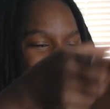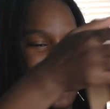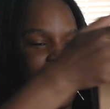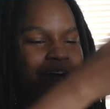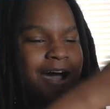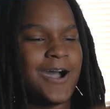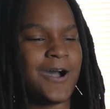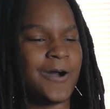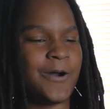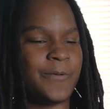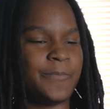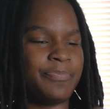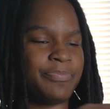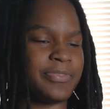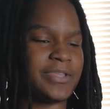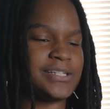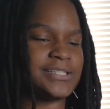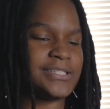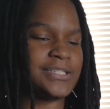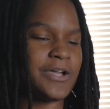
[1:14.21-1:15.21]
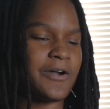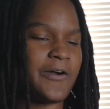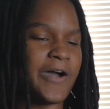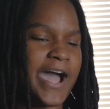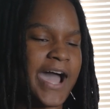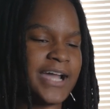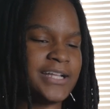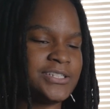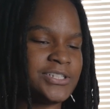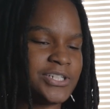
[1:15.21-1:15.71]
So
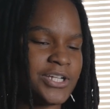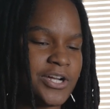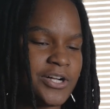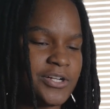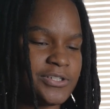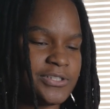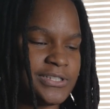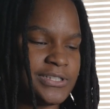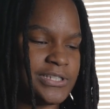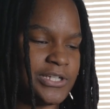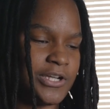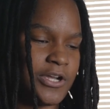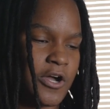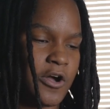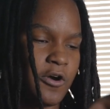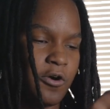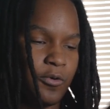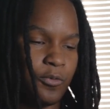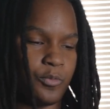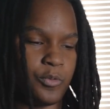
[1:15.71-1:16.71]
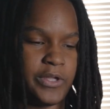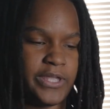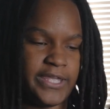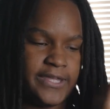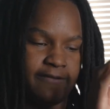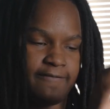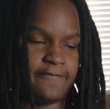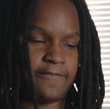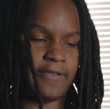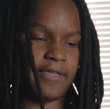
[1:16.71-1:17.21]
I chose to go
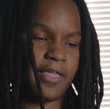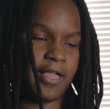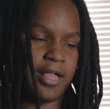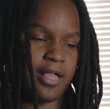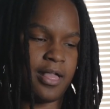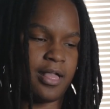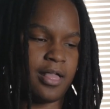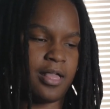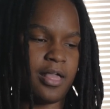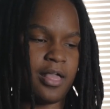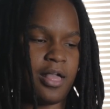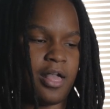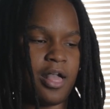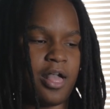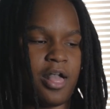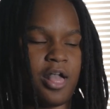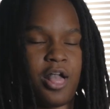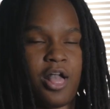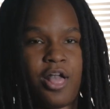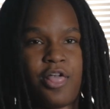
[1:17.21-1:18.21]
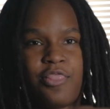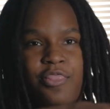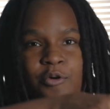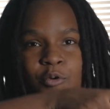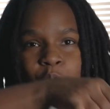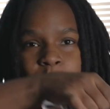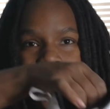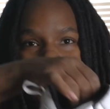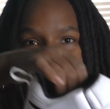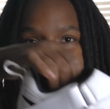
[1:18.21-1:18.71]
with the
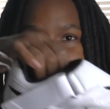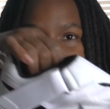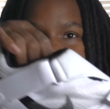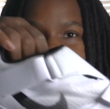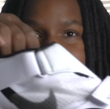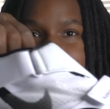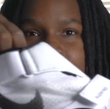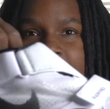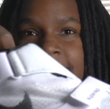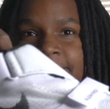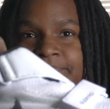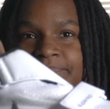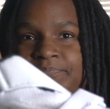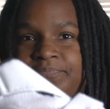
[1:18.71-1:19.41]
white pair,